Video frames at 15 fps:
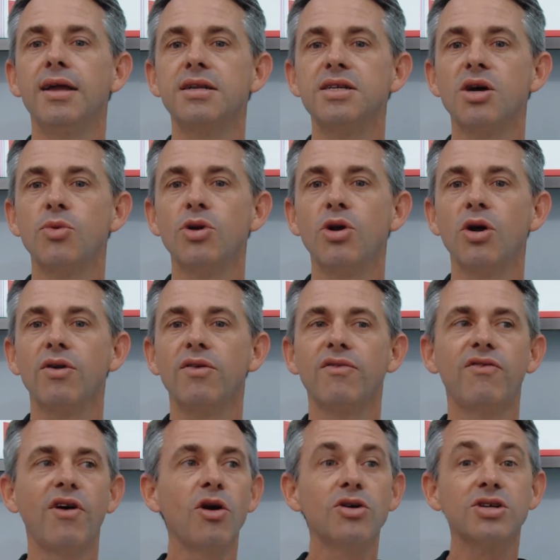we're not
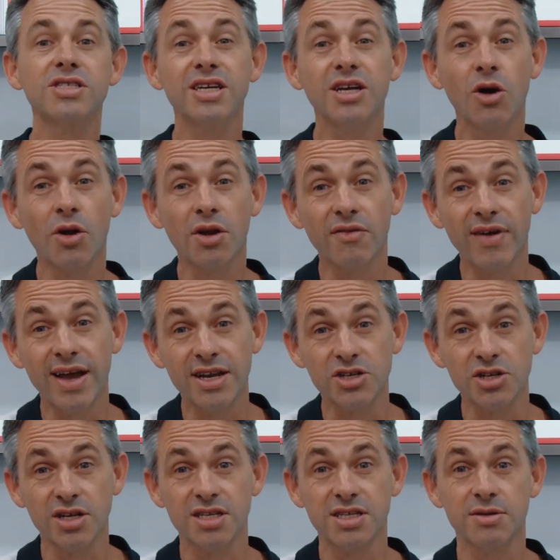focusing on
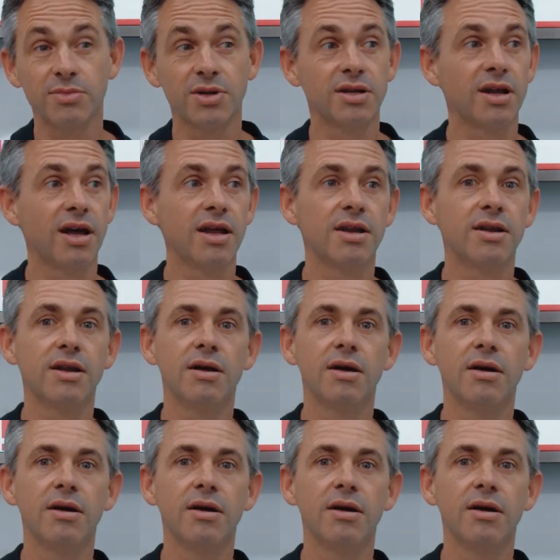evangelism and